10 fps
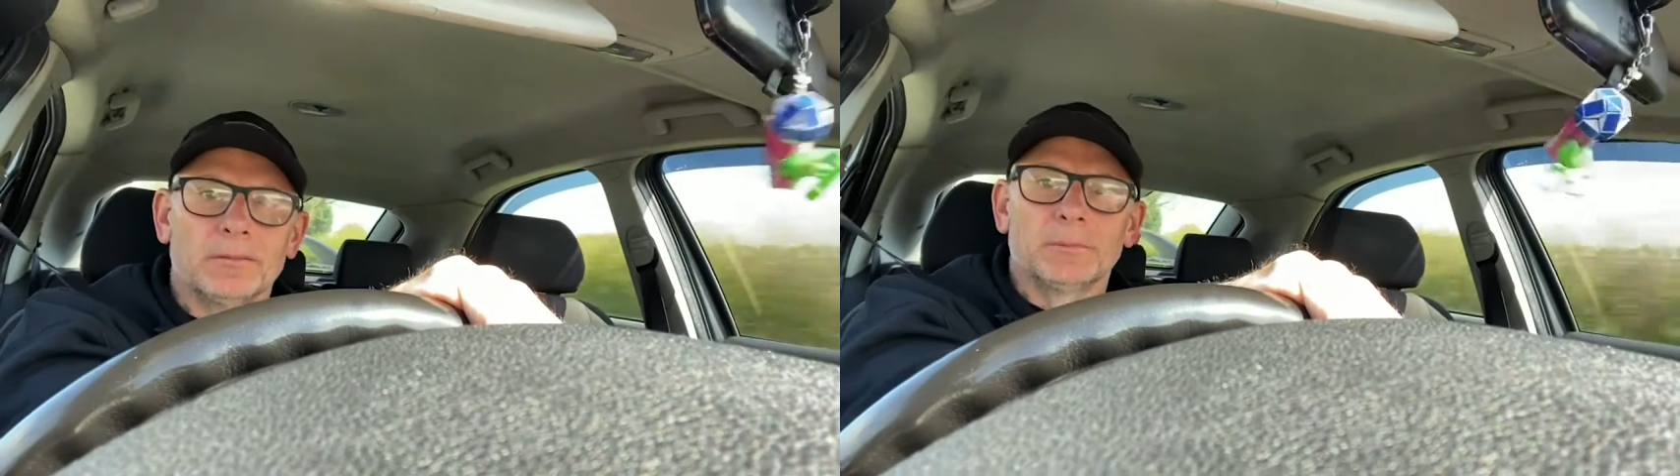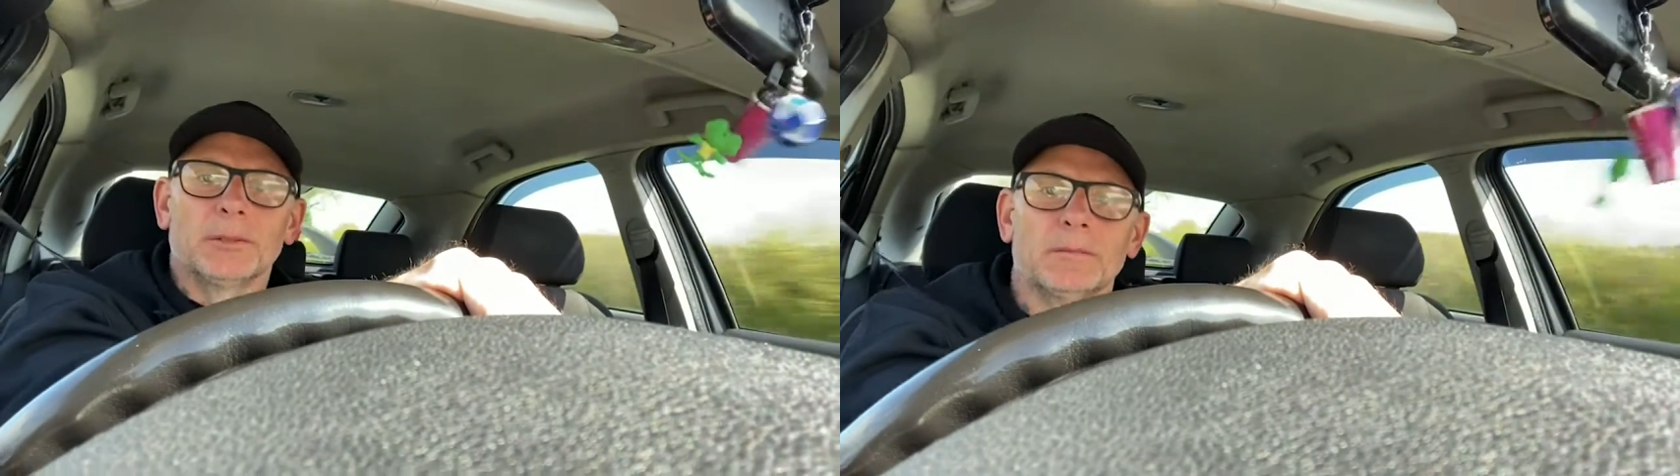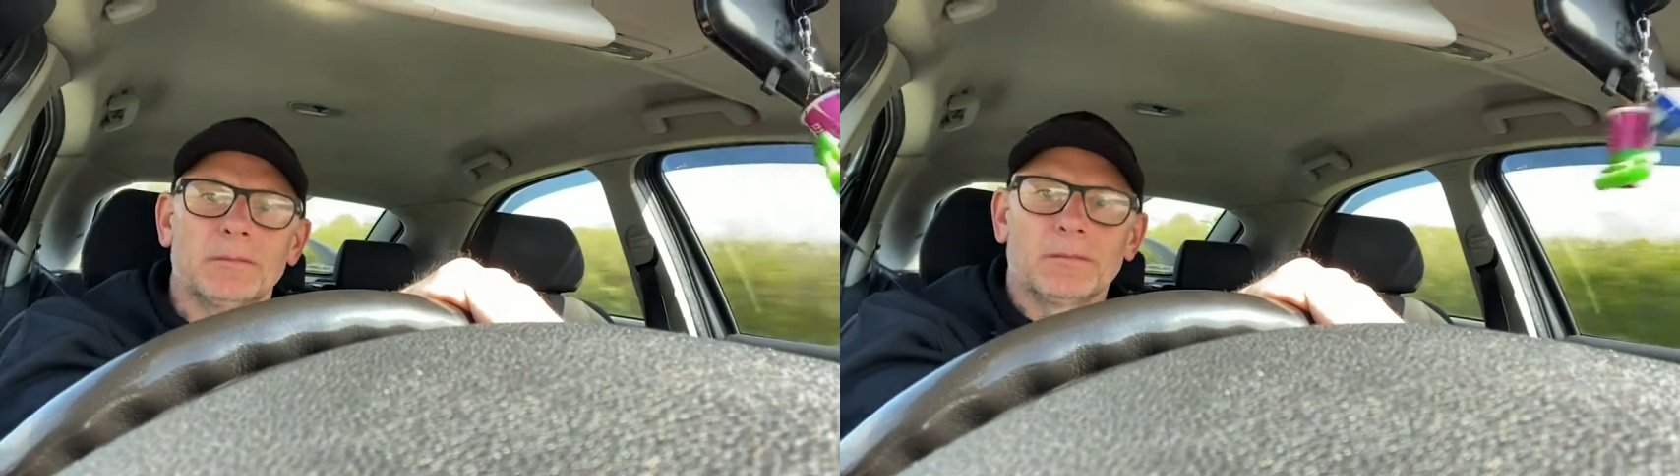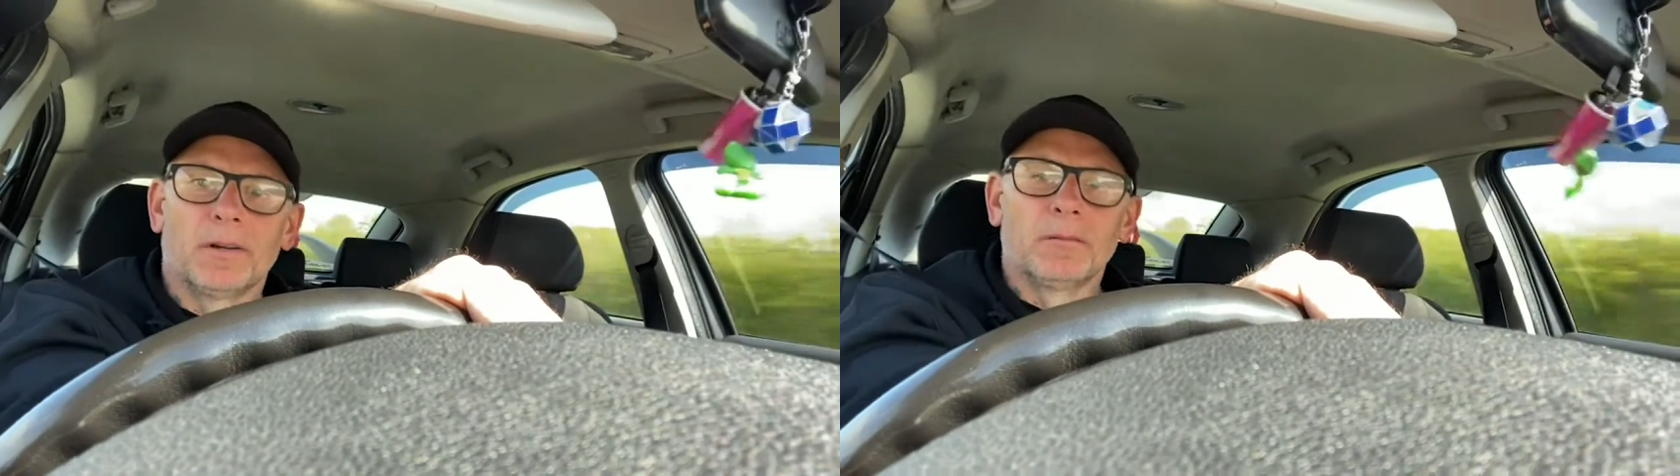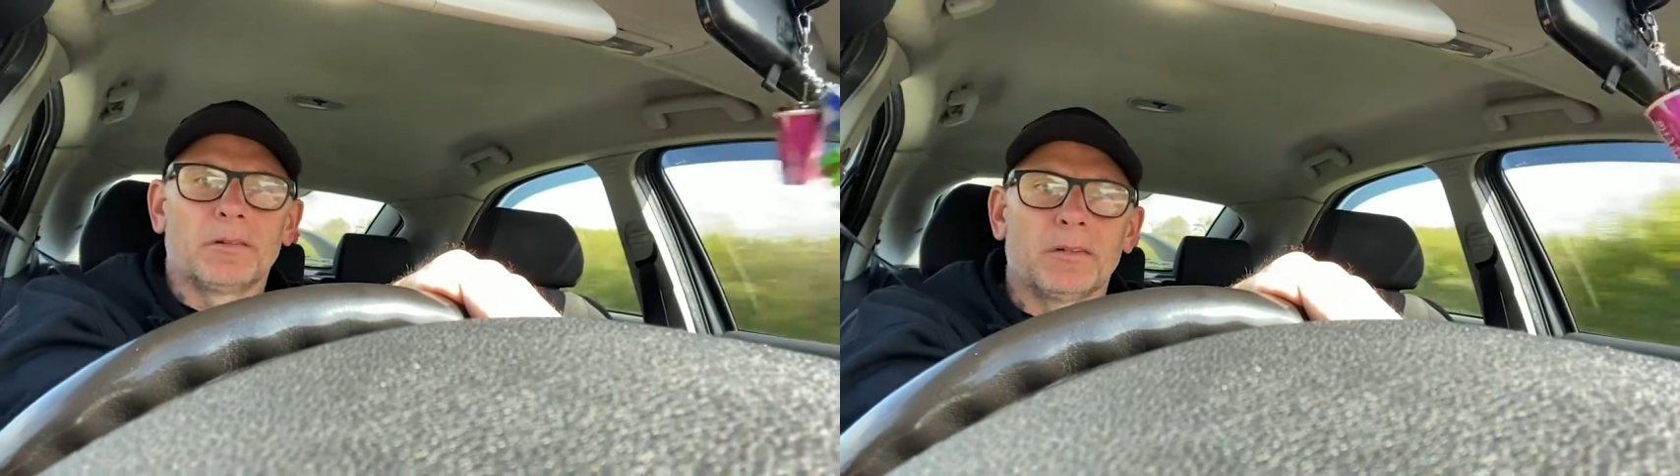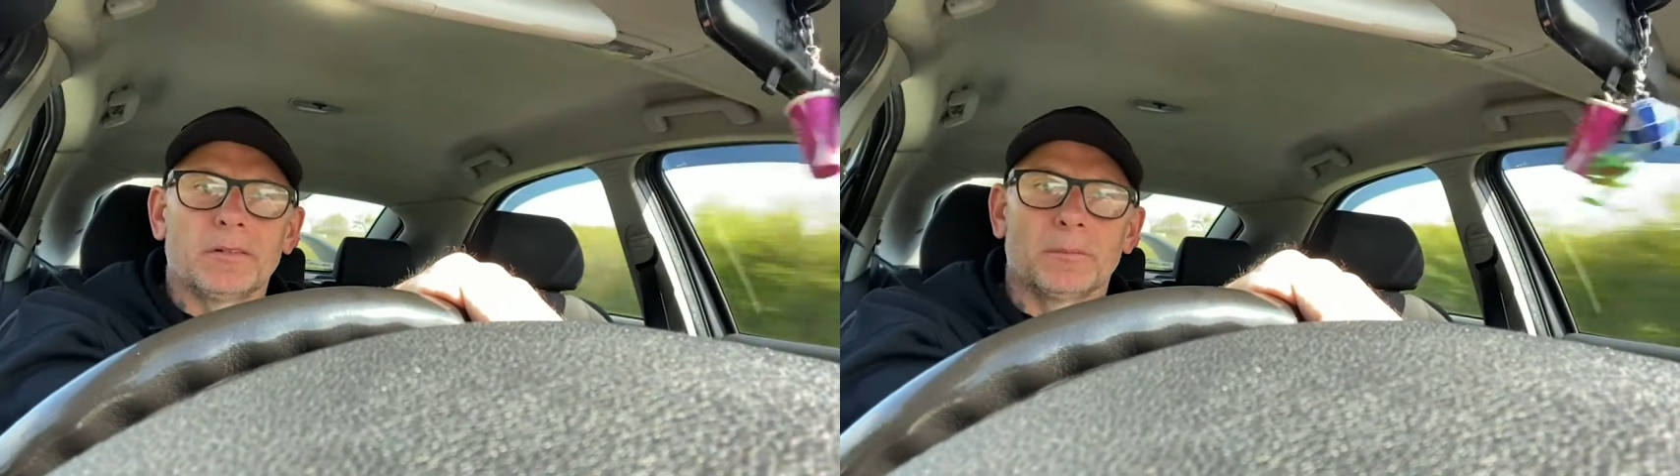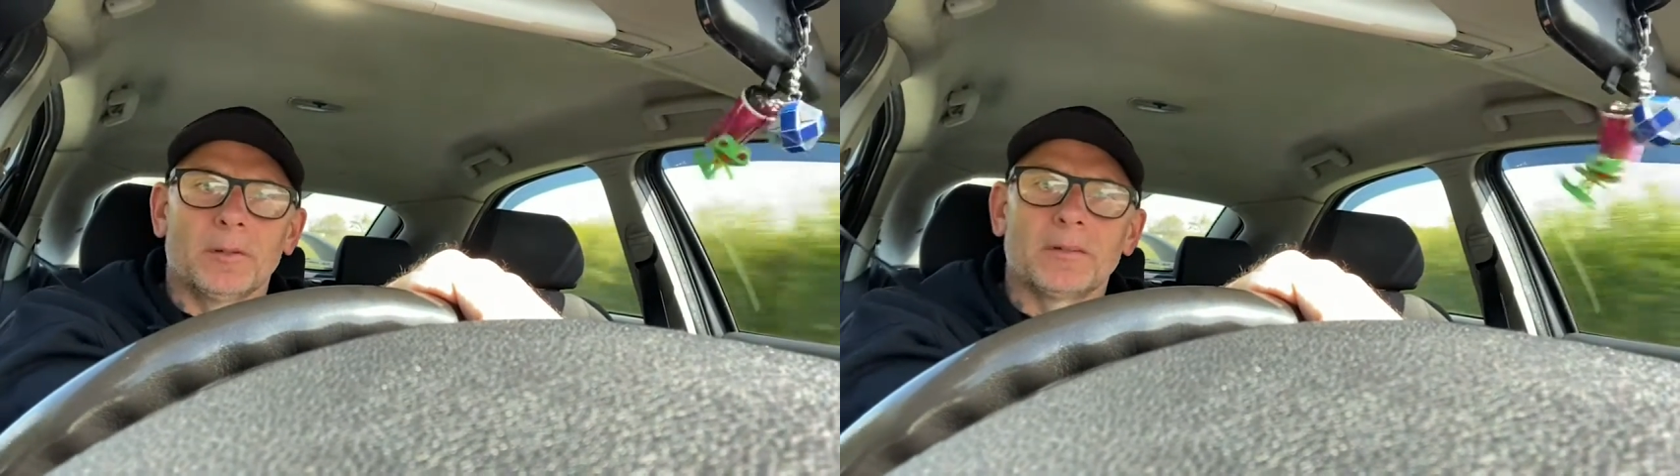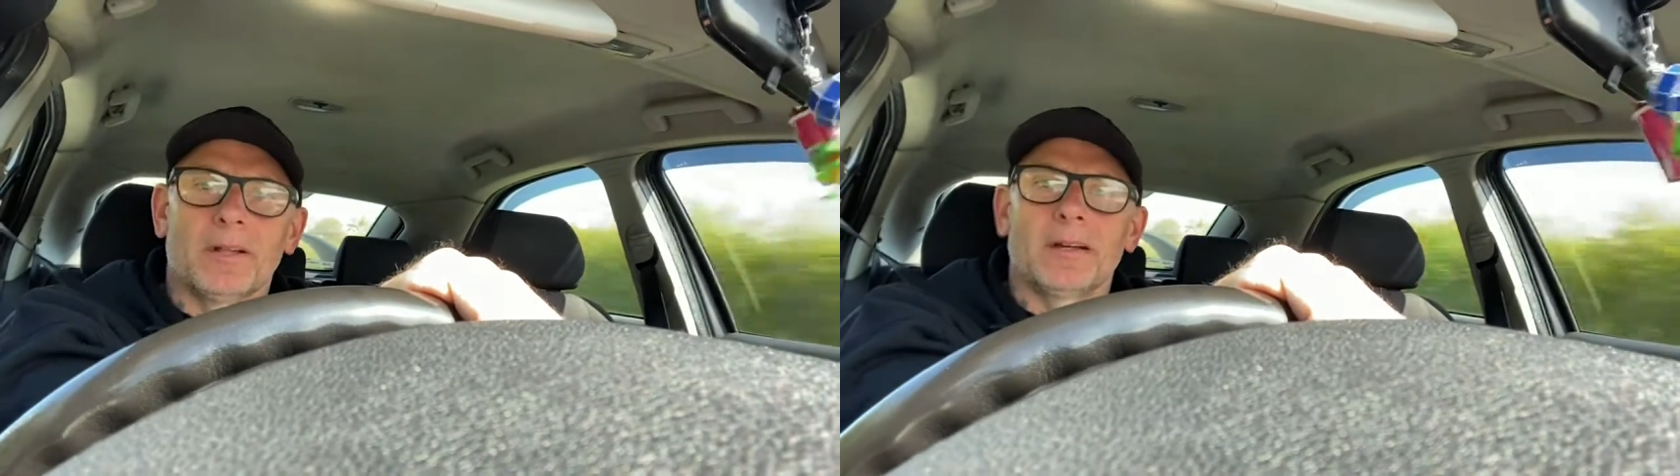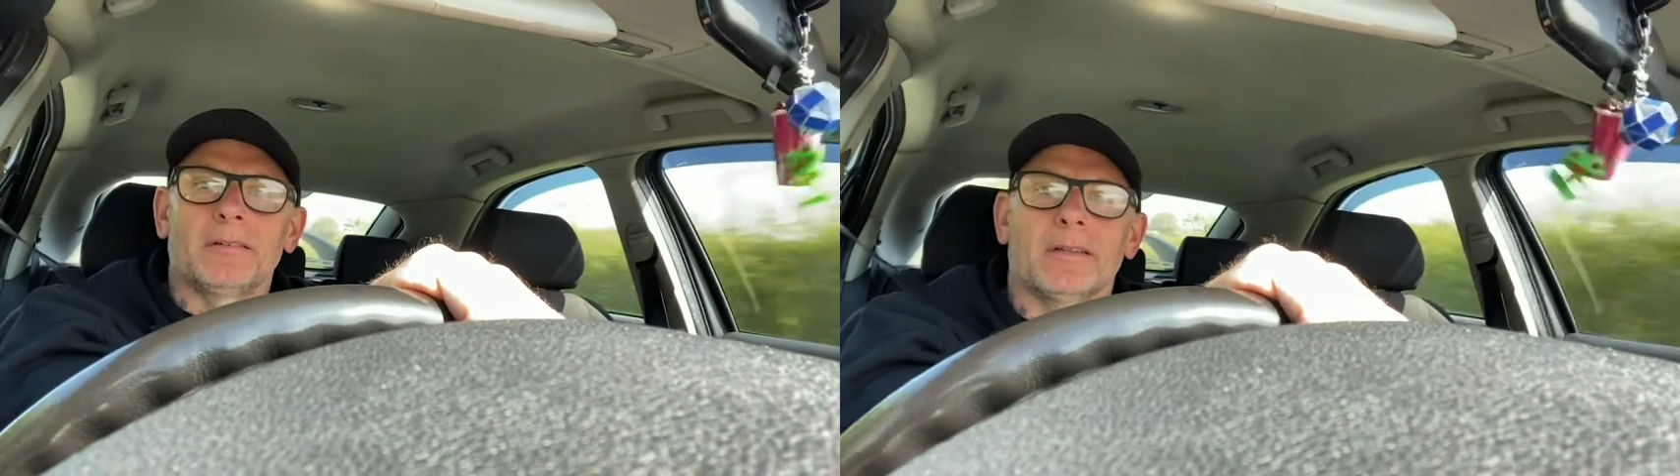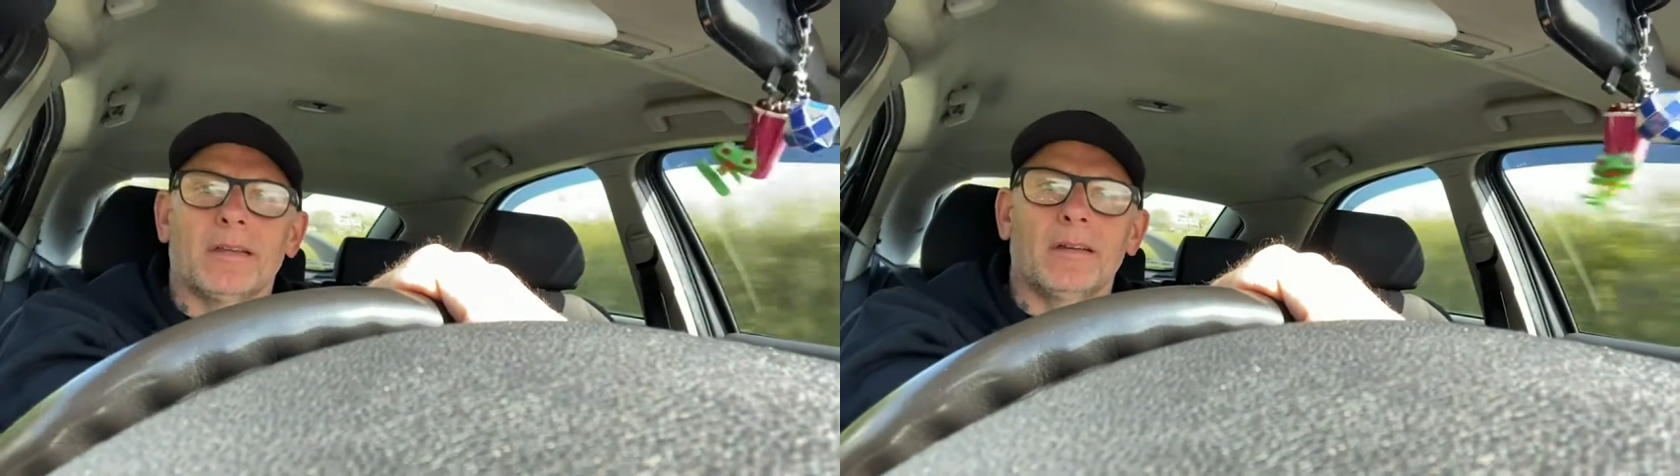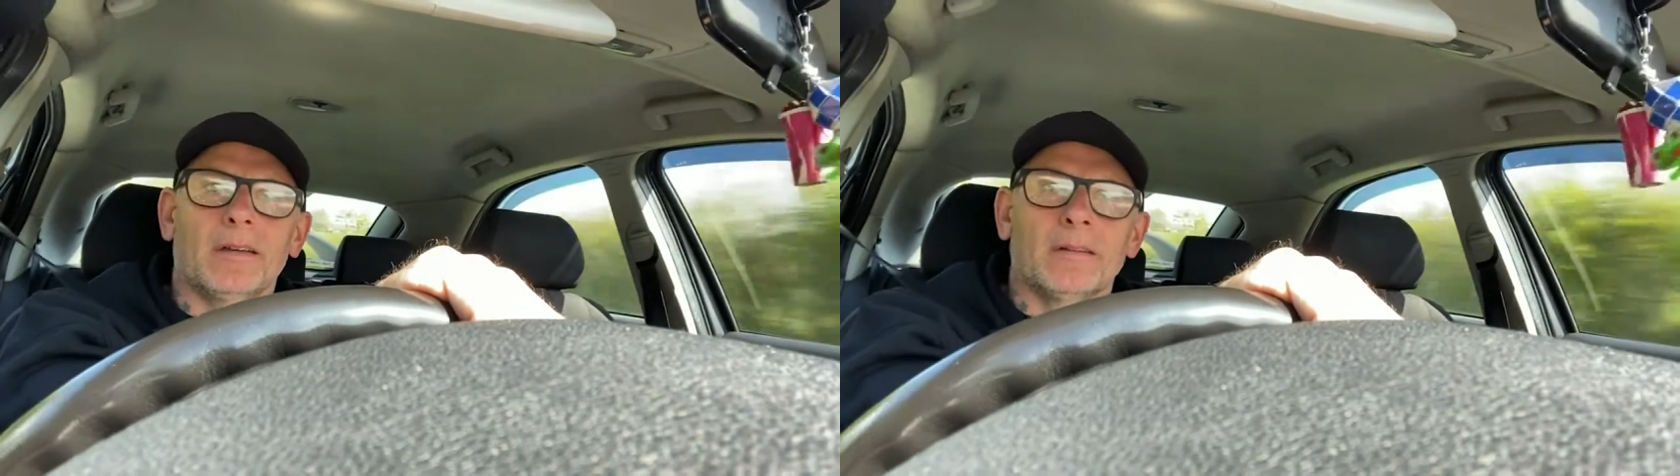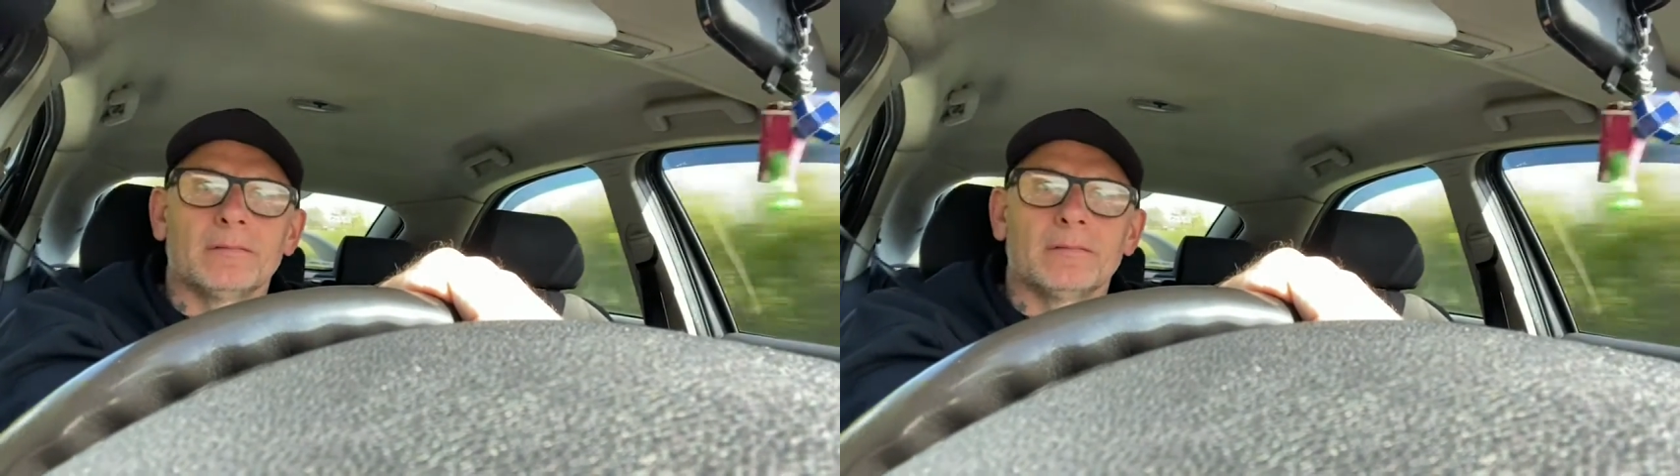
but obviously it's a much lighter car.